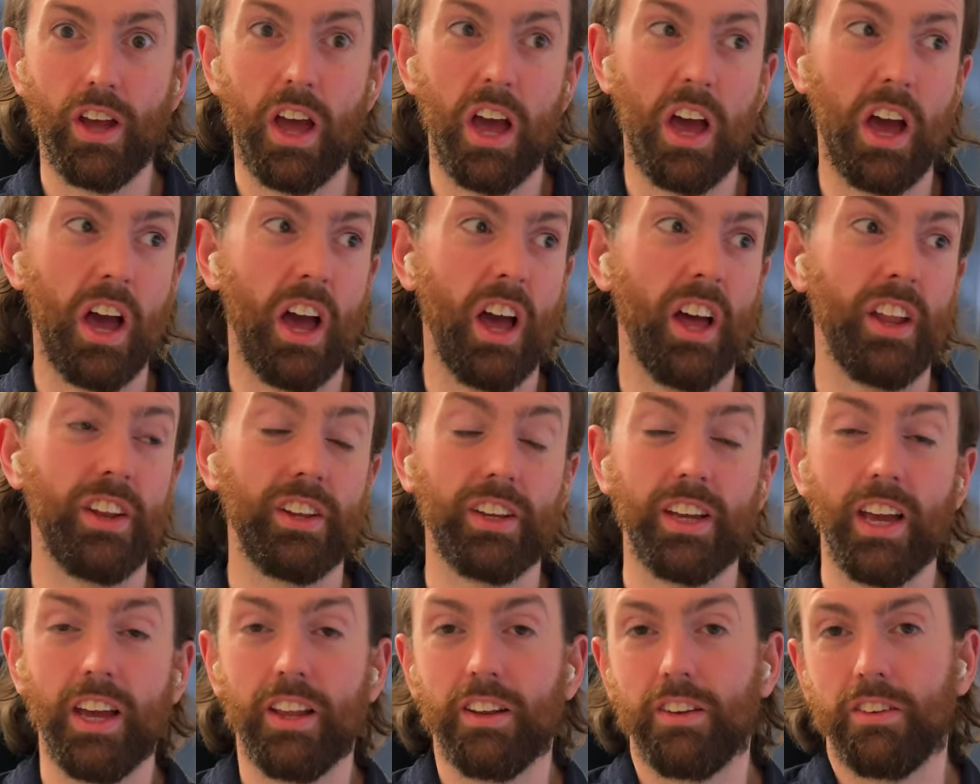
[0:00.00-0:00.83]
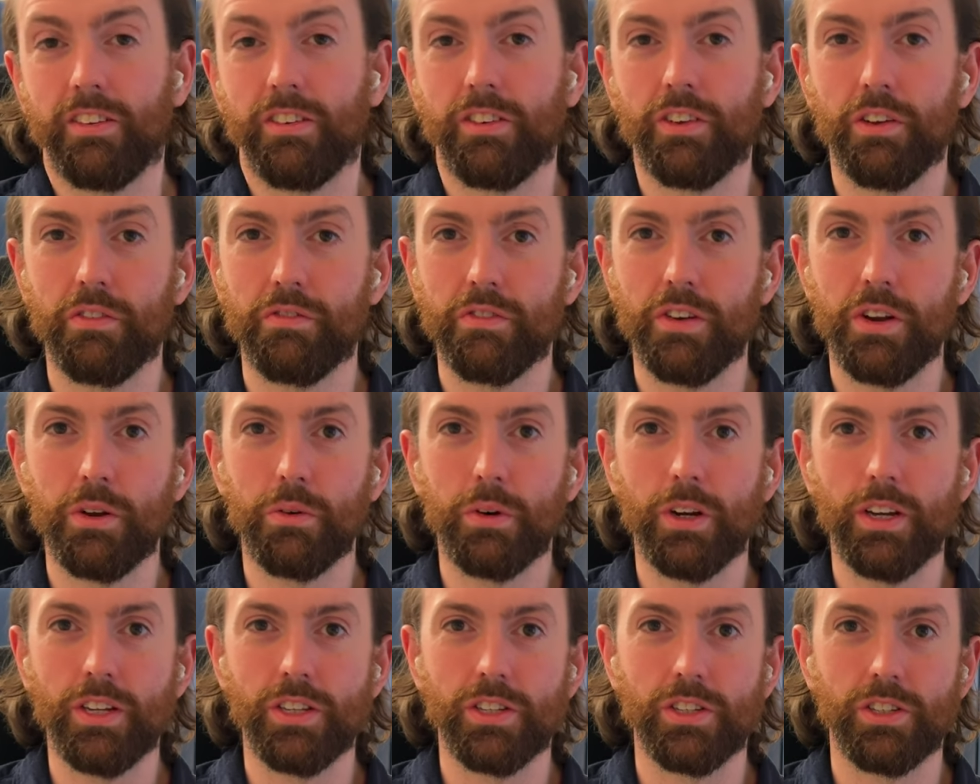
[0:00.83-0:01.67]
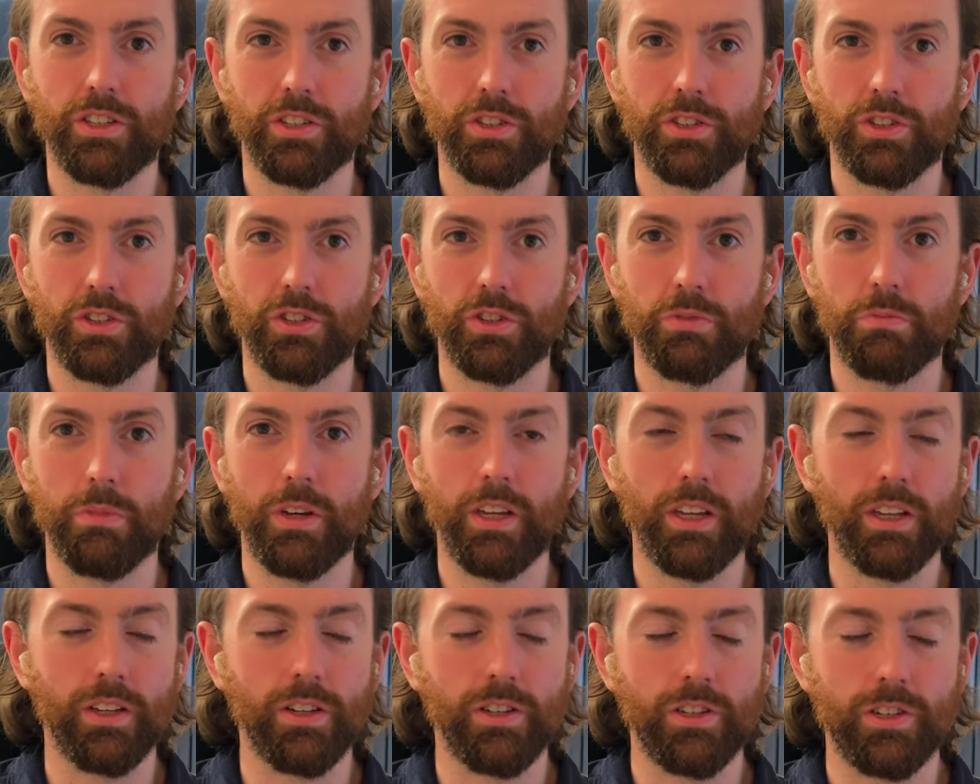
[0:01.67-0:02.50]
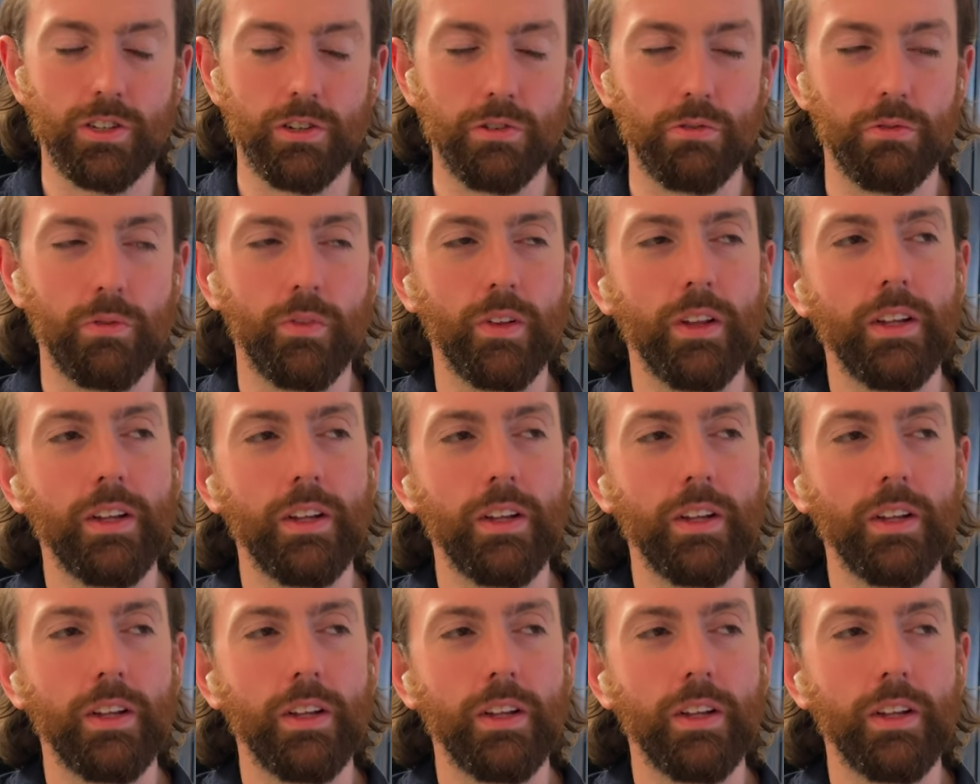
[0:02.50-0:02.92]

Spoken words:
And again, not very wise, doesn't suit me. So,